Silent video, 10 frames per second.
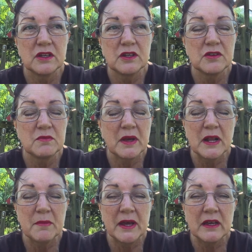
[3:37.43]
you may
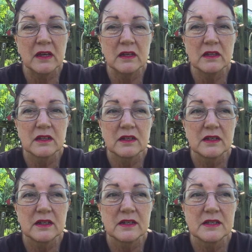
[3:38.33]
not make it.
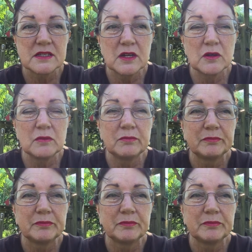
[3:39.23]
So